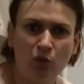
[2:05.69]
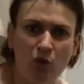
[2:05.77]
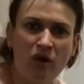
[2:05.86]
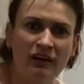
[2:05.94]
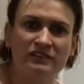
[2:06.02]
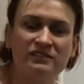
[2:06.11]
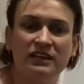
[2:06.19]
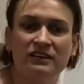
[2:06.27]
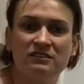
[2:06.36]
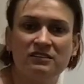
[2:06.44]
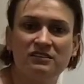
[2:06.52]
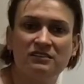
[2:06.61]
What is
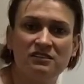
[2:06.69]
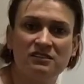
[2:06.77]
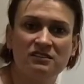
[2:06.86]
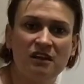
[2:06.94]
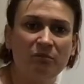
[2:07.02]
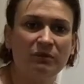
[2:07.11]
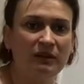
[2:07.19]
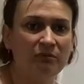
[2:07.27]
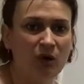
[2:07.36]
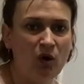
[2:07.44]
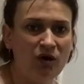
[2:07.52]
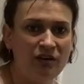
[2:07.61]
it that's the stumbling
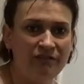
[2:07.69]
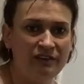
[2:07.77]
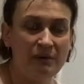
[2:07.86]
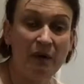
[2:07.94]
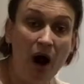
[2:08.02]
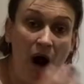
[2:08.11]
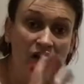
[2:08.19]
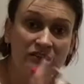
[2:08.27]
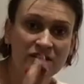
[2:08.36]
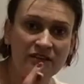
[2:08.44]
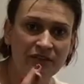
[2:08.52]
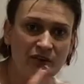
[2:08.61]
block for them?
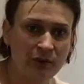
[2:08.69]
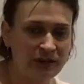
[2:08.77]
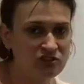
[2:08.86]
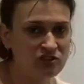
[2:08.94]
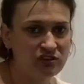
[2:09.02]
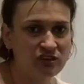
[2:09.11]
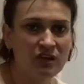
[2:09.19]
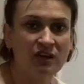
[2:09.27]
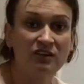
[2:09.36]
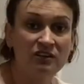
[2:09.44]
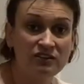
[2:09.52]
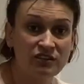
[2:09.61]
Ask the question,
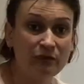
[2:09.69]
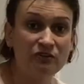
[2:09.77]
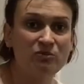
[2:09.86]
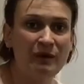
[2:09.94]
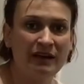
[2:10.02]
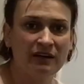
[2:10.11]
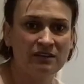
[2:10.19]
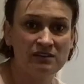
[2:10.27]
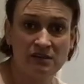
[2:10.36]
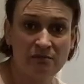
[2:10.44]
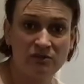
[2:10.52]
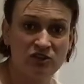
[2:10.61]
don't make an
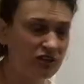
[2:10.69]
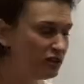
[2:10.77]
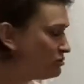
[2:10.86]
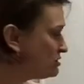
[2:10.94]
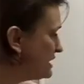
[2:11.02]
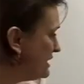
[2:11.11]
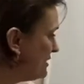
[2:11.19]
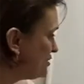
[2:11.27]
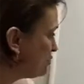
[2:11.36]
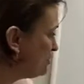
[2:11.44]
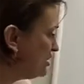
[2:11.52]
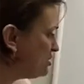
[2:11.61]
assumption in your
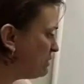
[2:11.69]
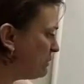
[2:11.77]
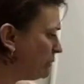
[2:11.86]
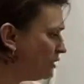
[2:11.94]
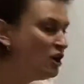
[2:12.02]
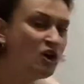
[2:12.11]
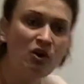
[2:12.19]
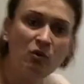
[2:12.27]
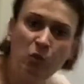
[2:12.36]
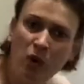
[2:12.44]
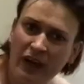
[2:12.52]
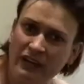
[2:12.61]
dealings with these people.
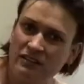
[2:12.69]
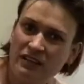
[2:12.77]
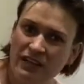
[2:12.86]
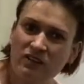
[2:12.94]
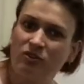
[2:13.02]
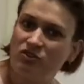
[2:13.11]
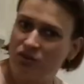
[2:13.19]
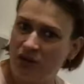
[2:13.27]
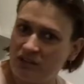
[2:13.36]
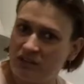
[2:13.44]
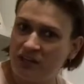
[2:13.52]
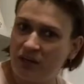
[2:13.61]
Why do they not
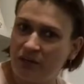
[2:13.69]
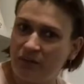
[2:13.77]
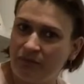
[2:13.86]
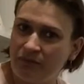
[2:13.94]
trust you?